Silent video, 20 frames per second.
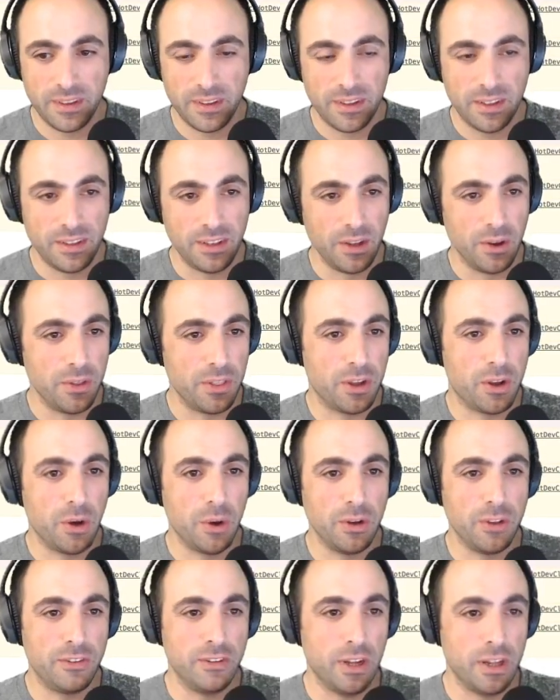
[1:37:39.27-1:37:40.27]
No, the
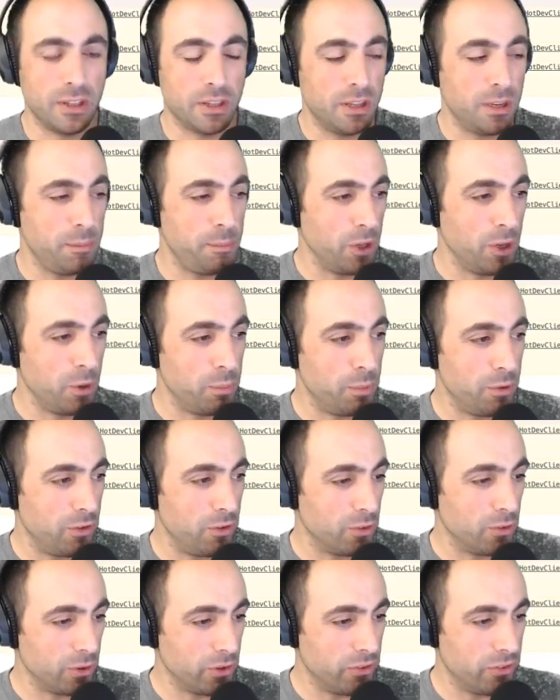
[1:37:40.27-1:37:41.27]
code is not going to be open
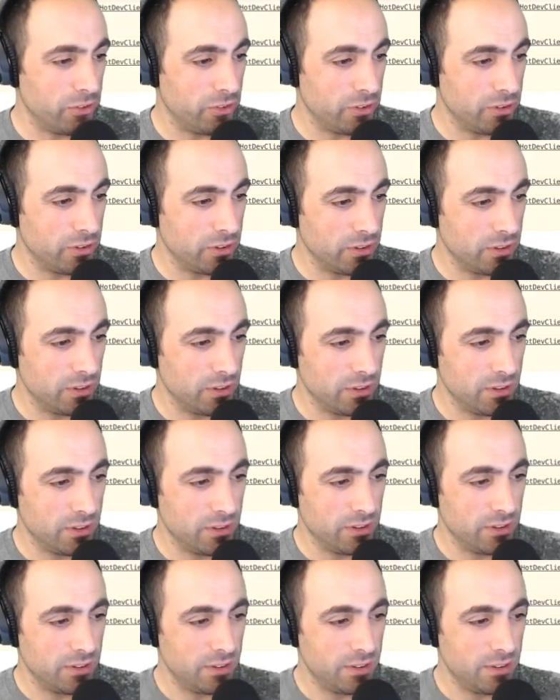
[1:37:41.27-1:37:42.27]
source.
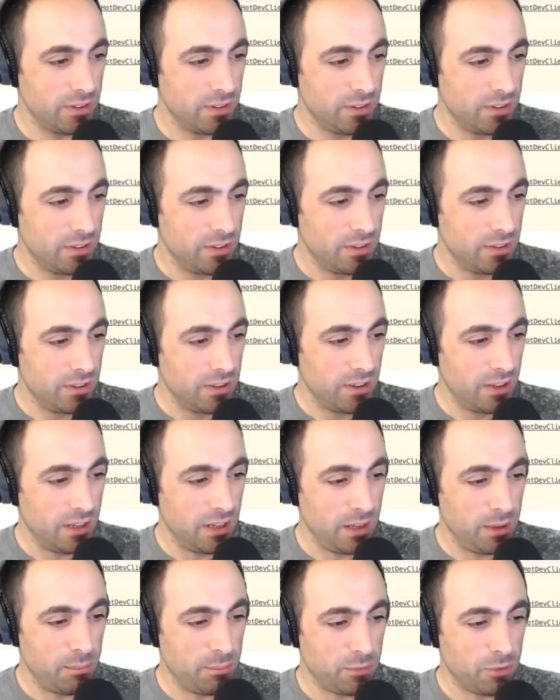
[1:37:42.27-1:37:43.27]

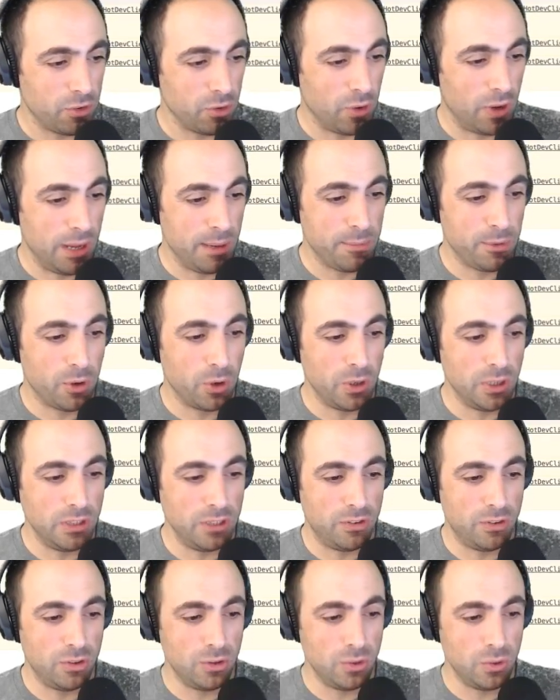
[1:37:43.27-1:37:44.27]
So I'm
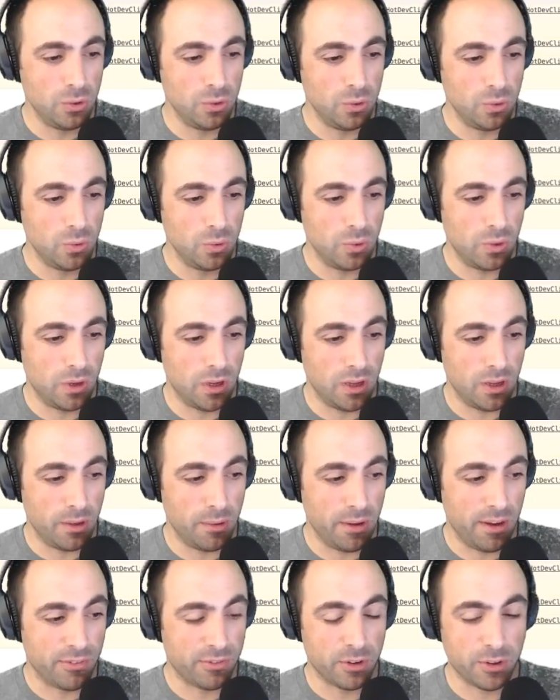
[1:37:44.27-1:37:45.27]
going to,
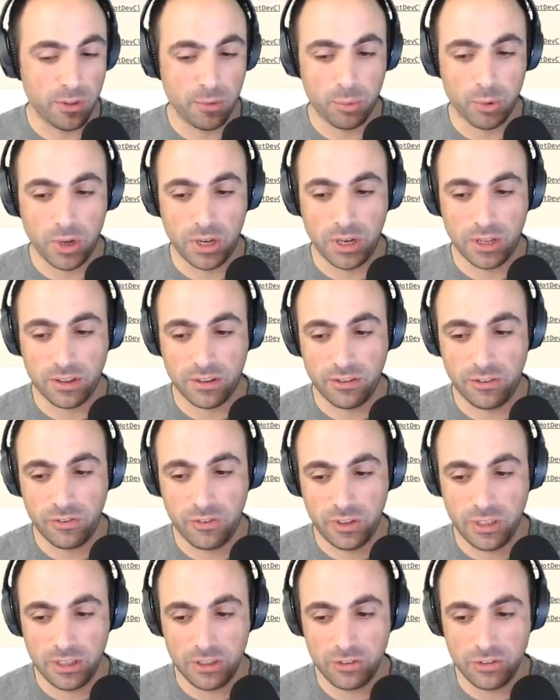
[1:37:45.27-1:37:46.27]
after the product is
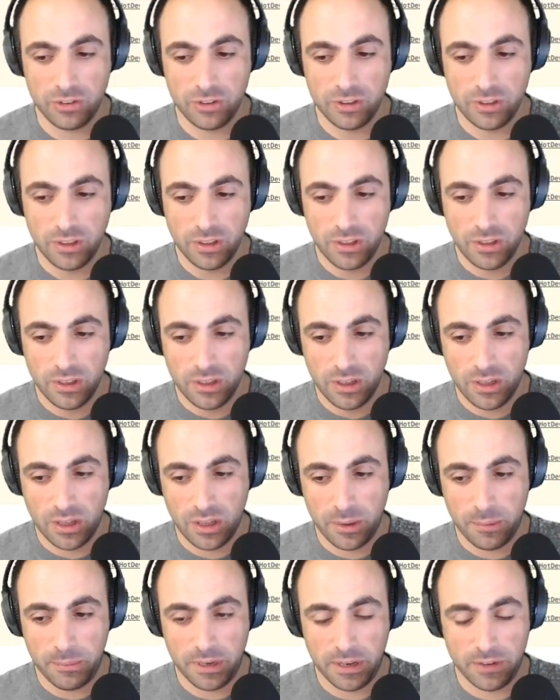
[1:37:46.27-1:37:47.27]
finished,
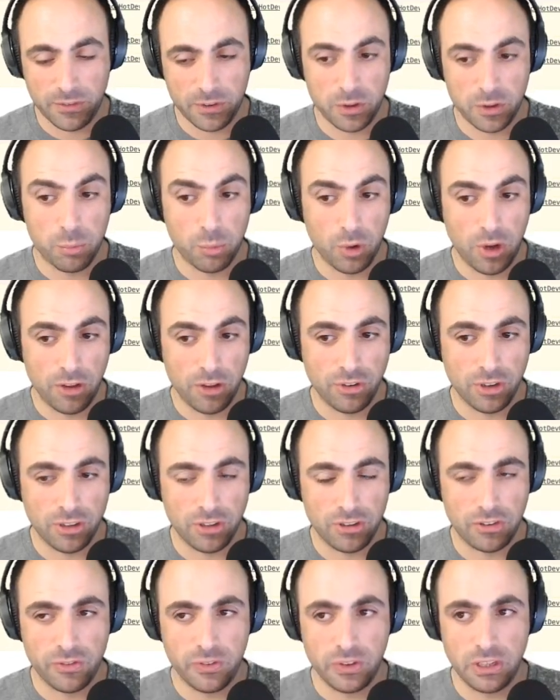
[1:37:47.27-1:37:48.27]
after the
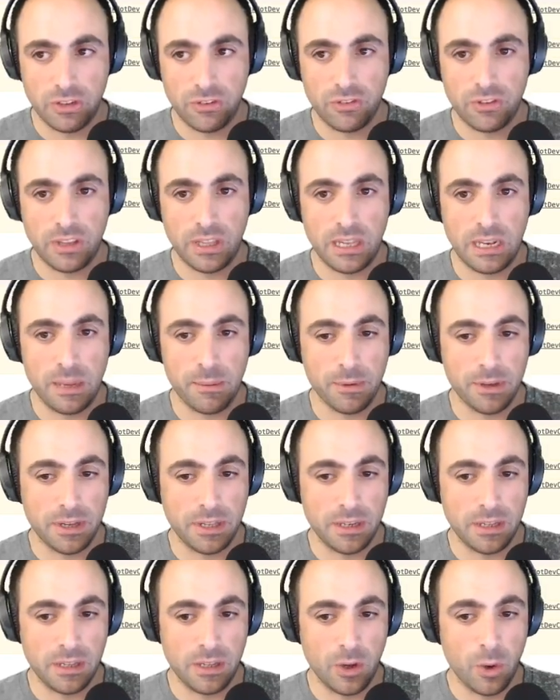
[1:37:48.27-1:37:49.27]
project is finished, then I'm
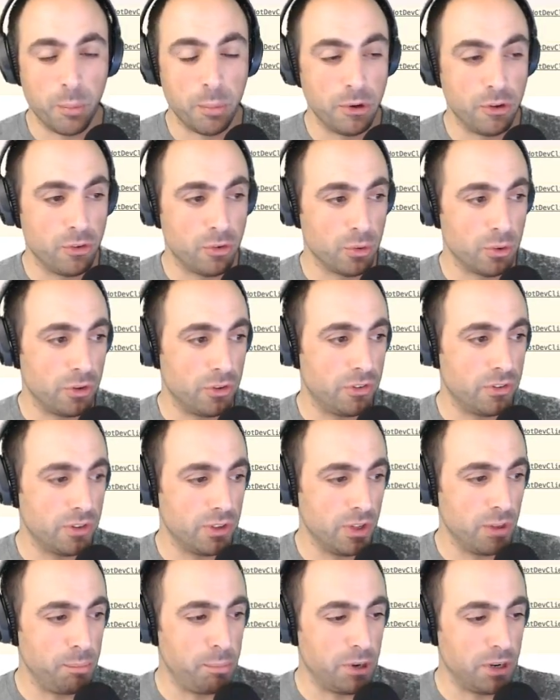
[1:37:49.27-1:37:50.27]
going to open source
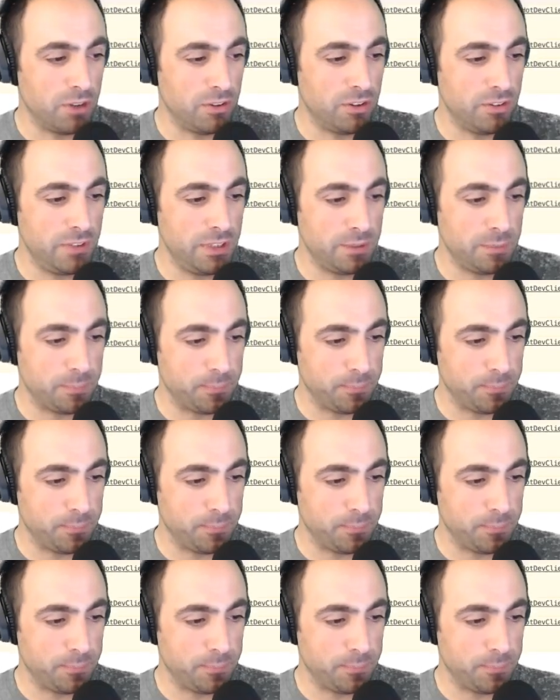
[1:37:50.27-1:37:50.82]
parts of it.